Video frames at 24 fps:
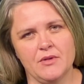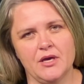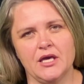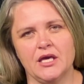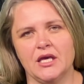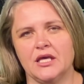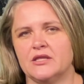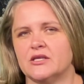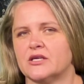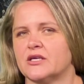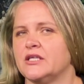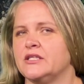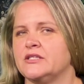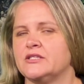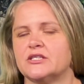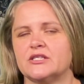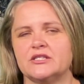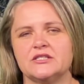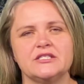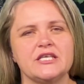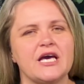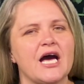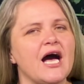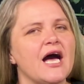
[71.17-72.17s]
either in their
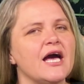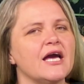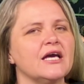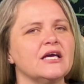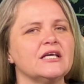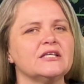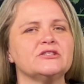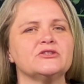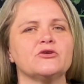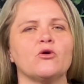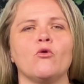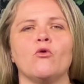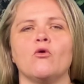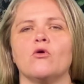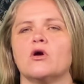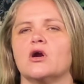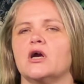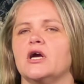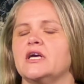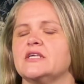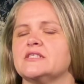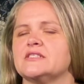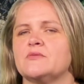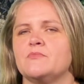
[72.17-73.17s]
diet or
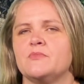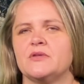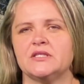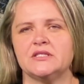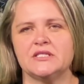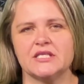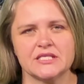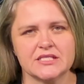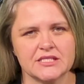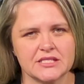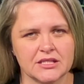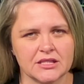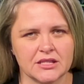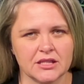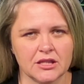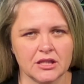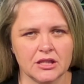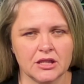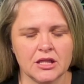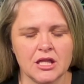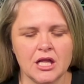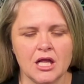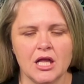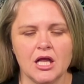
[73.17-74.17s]
as a
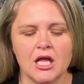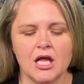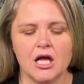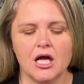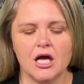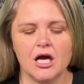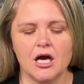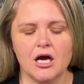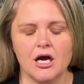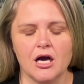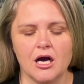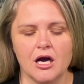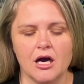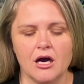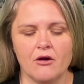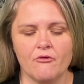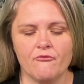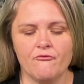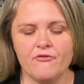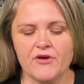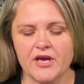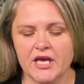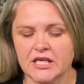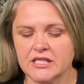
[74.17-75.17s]
medicinal
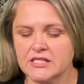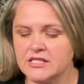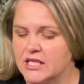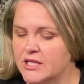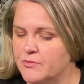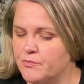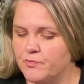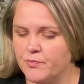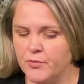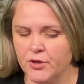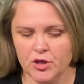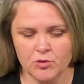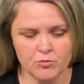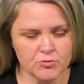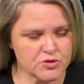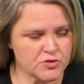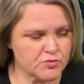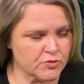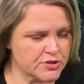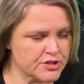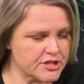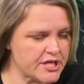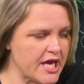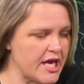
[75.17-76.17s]
things that humans
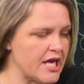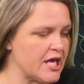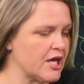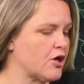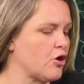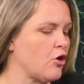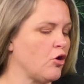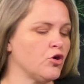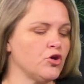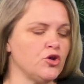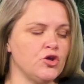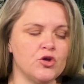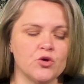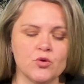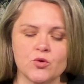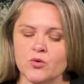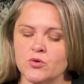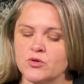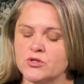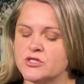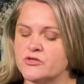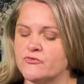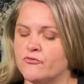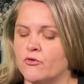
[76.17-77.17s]
would take or
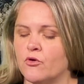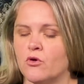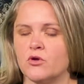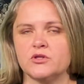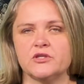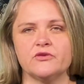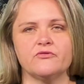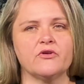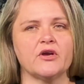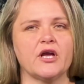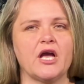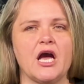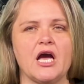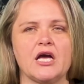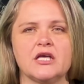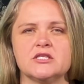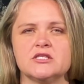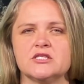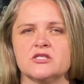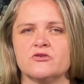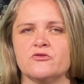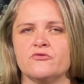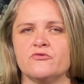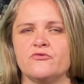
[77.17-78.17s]
use for different
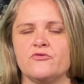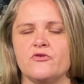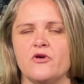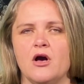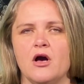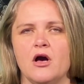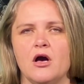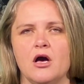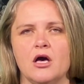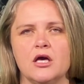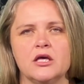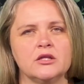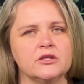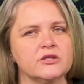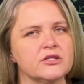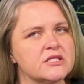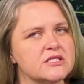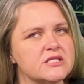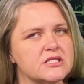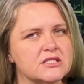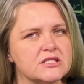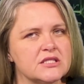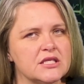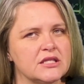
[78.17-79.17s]
kinds of
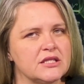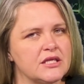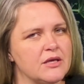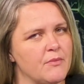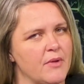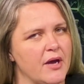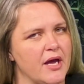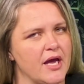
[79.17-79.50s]
illnesses that they might